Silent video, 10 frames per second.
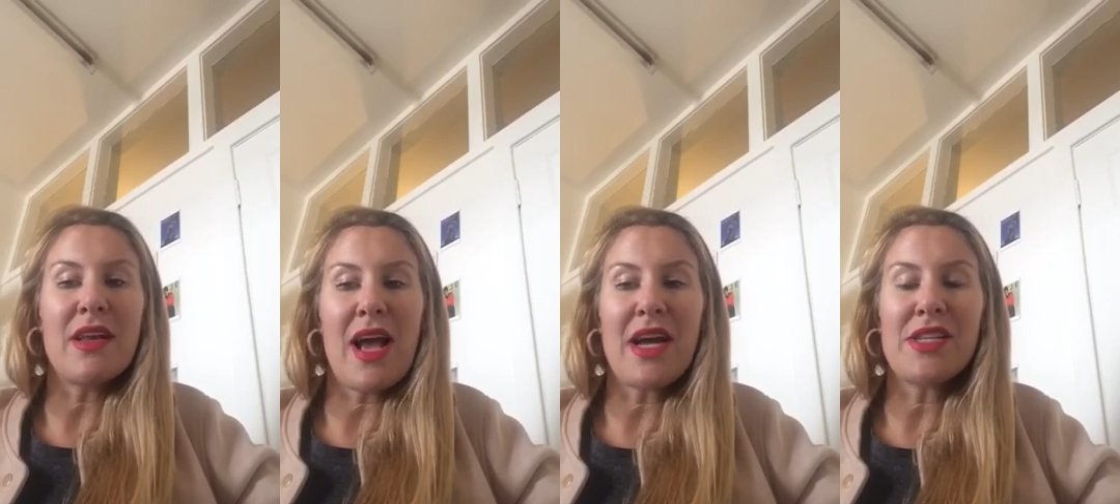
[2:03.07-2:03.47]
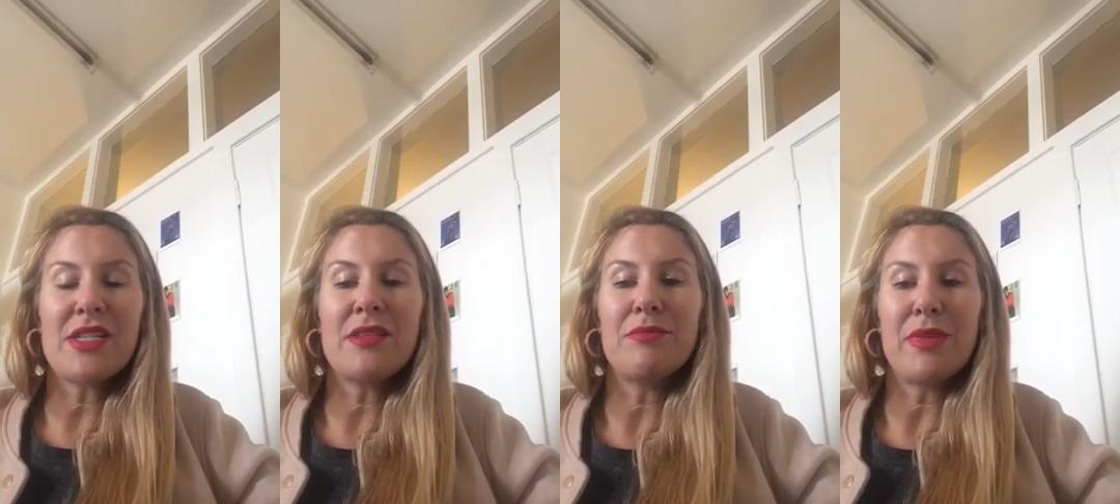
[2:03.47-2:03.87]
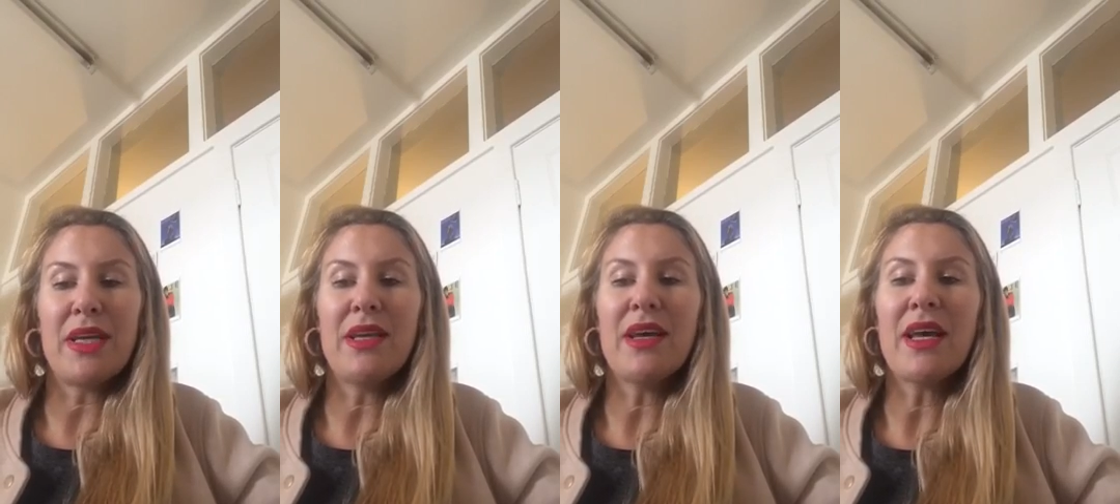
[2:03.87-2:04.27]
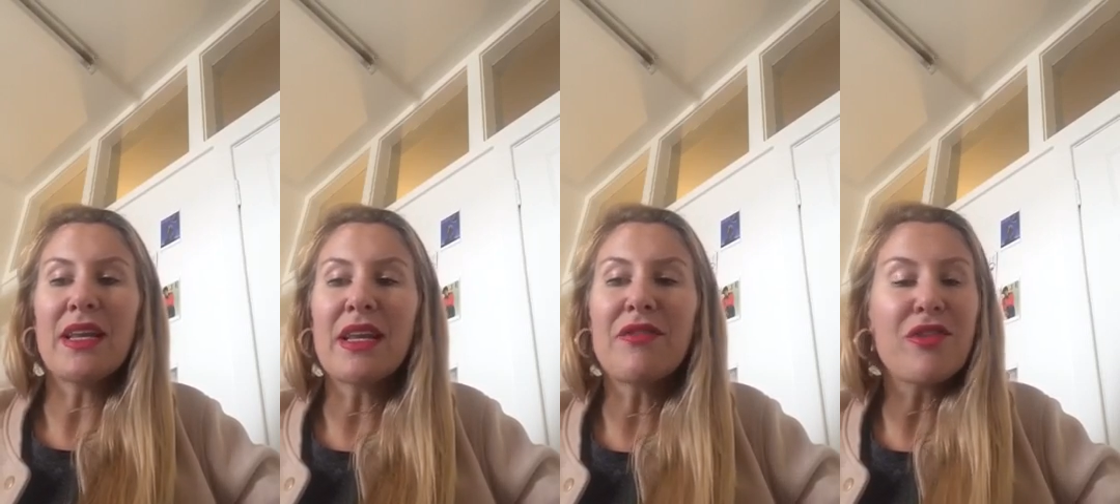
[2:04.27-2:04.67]
and act, be,
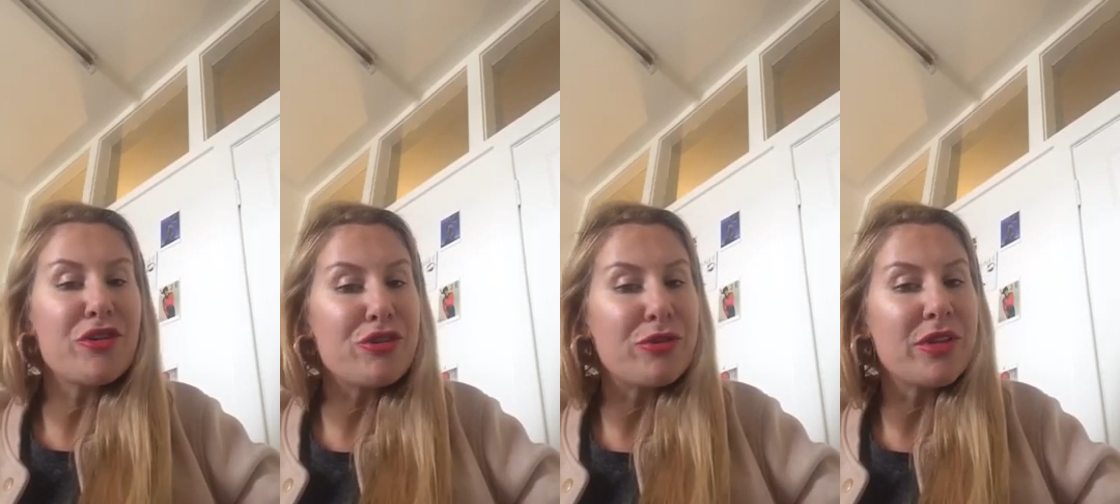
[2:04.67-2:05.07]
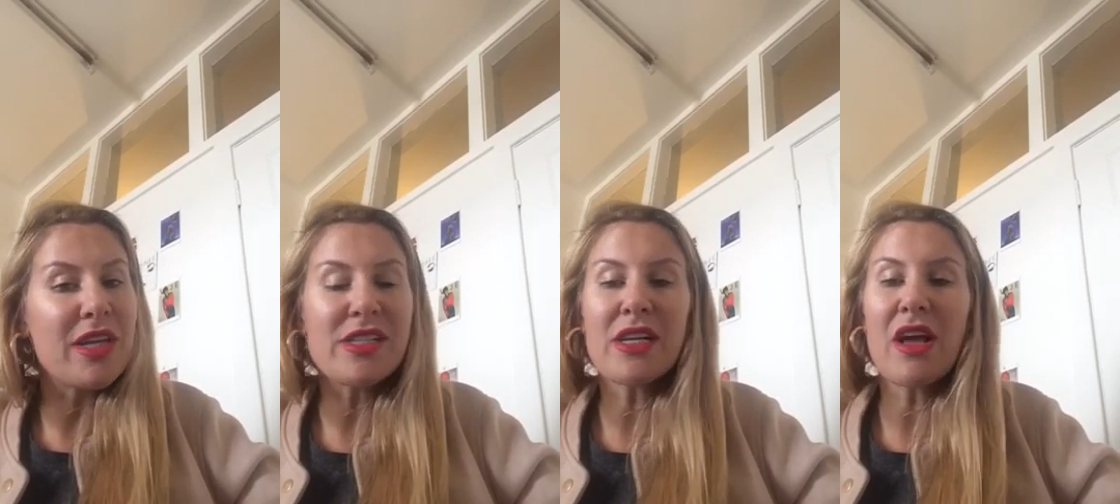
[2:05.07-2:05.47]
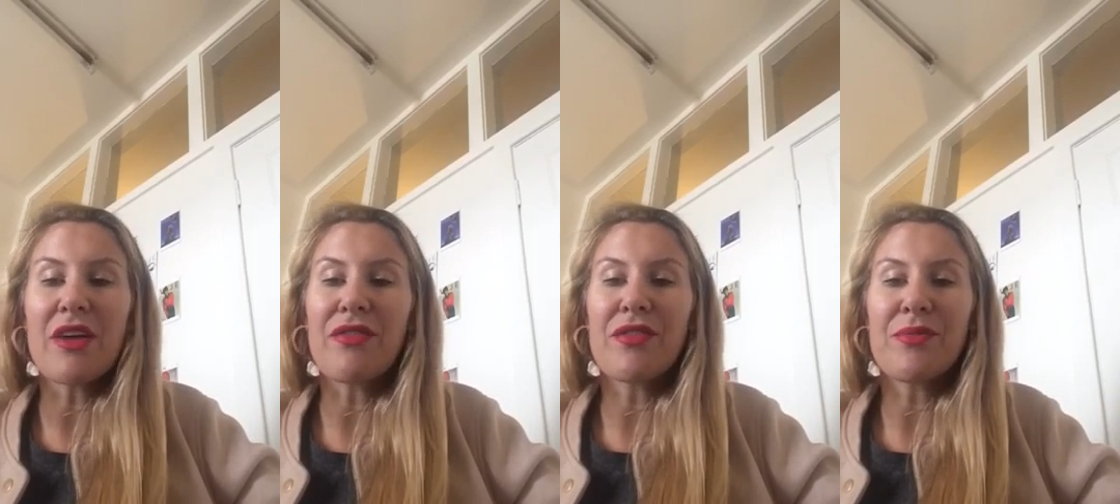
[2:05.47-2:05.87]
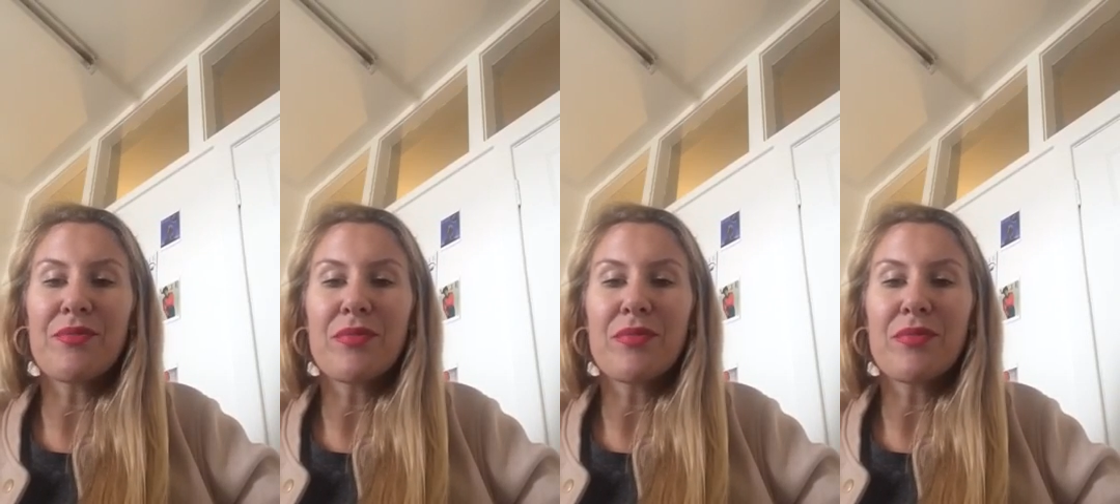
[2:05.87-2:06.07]
and live their true authentic life.